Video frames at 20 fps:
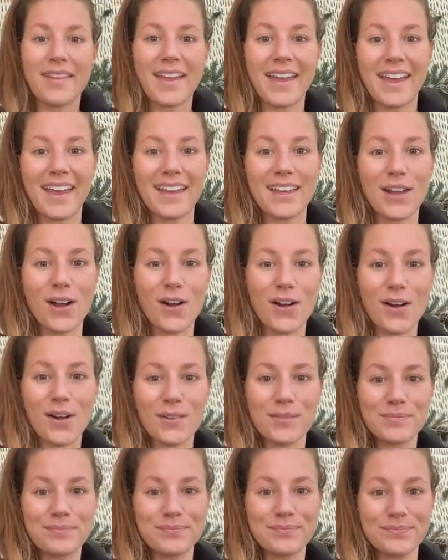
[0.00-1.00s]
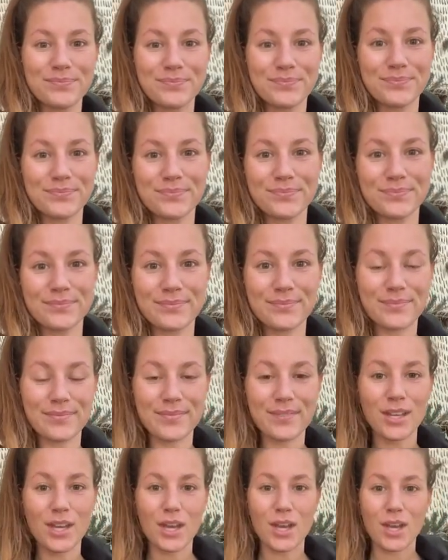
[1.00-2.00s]
Hey y'all.
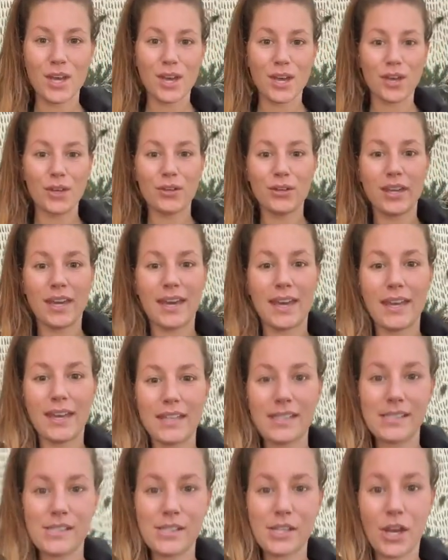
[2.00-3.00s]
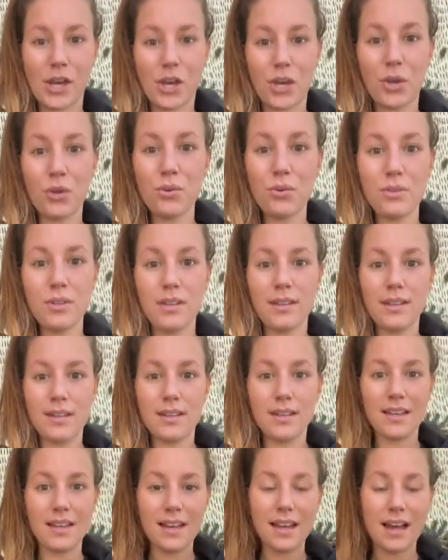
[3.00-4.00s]
Okay, so
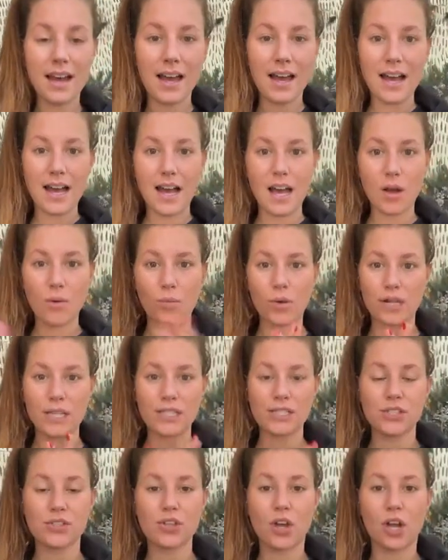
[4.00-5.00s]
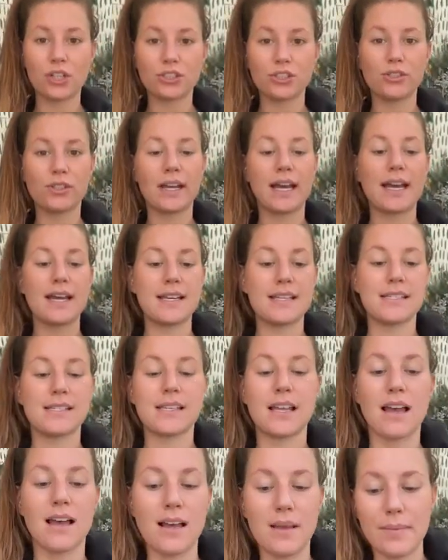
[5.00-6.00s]
I wanted to talk to you guys
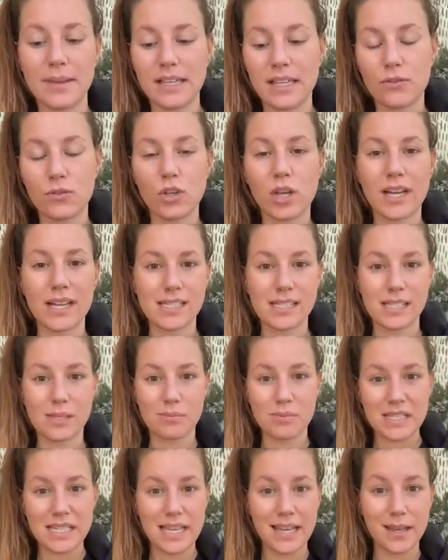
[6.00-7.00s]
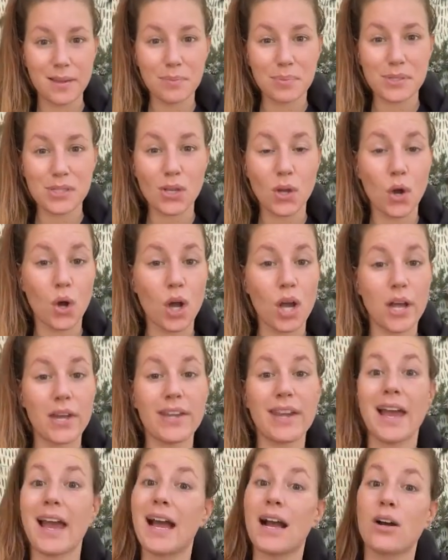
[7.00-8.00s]
and give you guys some tips on
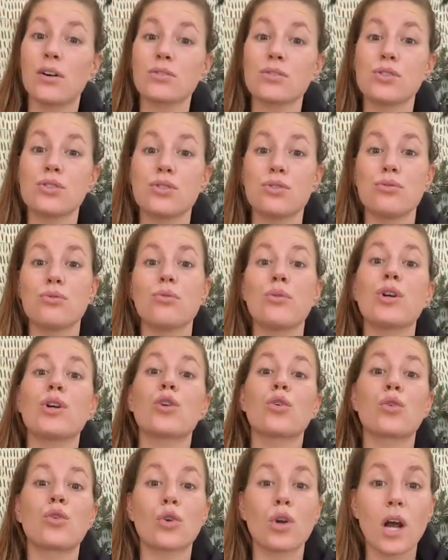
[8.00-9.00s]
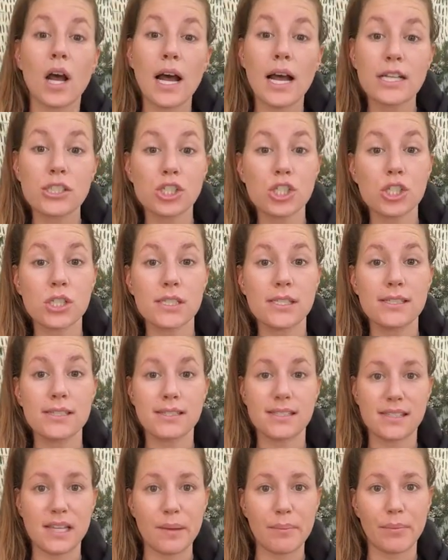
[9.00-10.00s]
how to crush
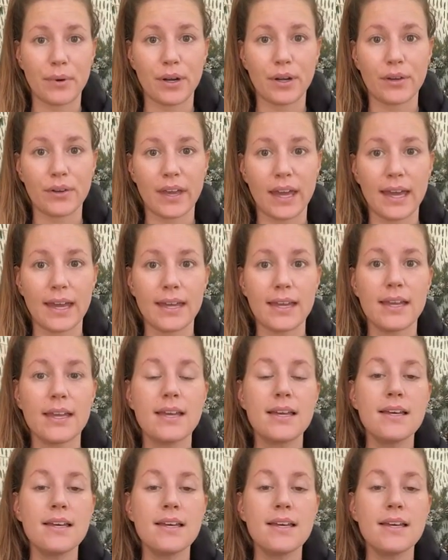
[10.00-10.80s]
December, okay?